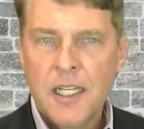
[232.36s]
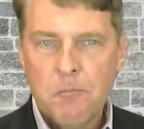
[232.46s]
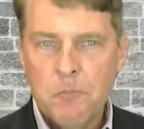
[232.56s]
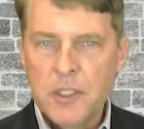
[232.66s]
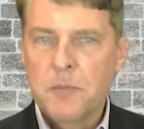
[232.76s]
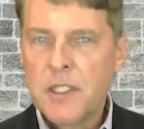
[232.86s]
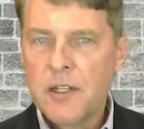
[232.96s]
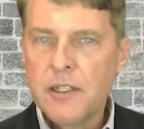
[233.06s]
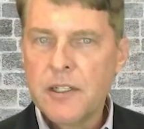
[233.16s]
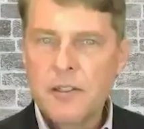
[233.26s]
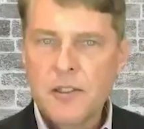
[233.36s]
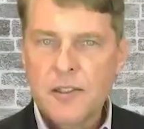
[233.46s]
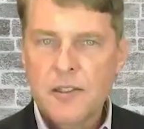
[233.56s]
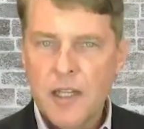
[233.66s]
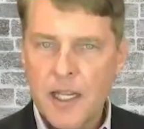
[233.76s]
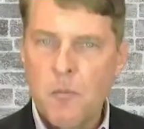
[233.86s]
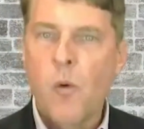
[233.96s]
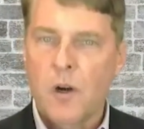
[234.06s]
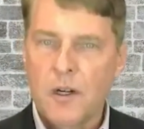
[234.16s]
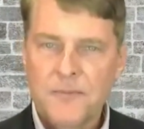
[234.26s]
building materials, and
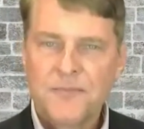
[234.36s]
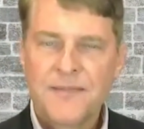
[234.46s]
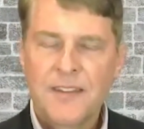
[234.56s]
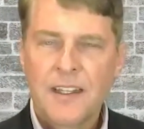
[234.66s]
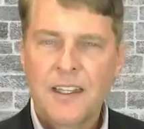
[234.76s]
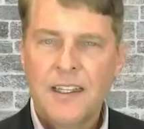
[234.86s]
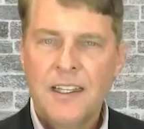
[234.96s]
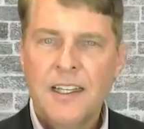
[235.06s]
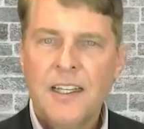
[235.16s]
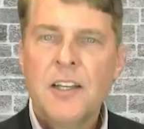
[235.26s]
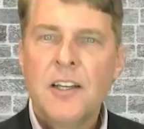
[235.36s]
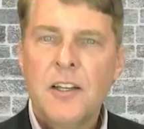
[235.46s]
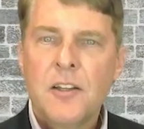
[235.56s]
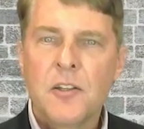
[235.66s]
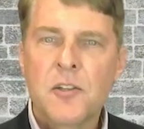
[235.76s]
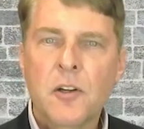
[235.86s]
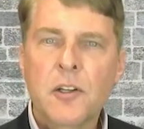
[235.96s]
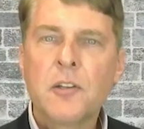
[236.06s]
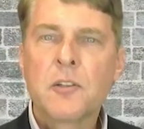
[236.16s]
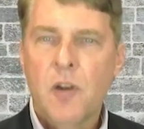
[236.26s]
more. The
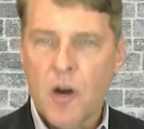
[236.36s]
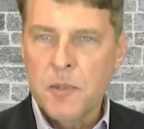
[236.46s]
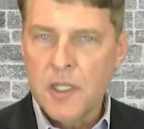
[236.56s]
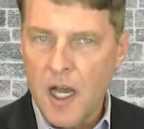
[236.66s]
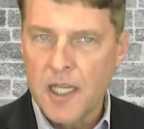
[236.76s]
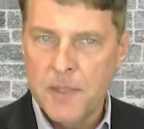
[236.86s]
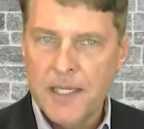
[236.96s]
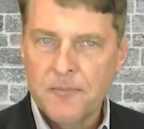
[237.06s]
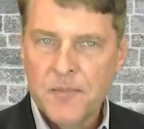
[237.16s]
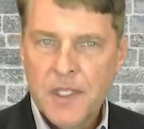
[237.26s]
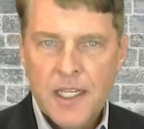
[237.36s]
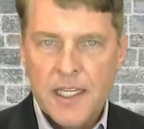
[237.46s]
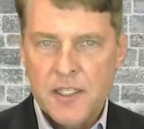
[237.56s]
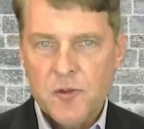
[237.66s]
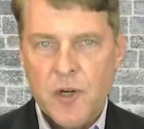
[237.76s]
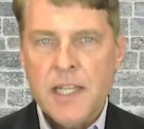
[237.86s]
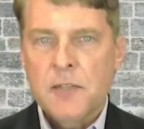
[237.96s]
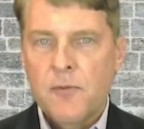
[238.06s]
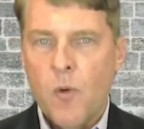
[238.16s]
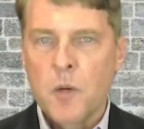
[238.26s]
circular carbon economy is
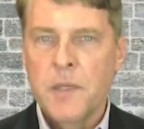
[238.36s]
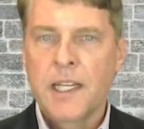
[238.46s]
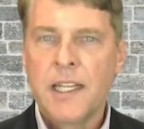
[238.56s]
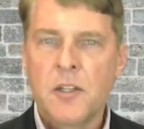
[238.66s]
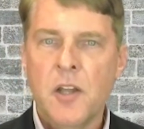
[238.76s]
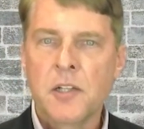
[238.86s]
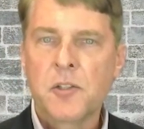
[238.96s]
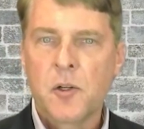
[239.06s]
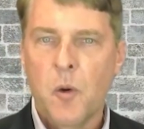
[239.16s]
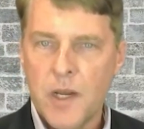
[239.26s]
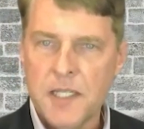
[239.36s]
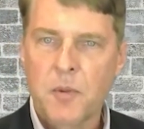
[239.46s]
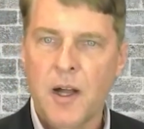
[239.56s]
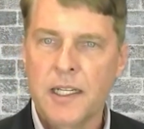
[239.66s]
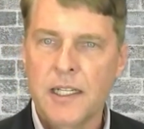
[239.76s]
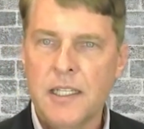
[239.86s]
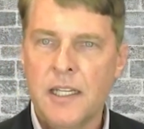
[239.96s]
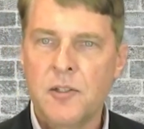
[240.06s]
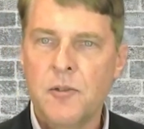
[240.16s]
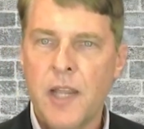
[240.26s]
transforming industrial waste products into a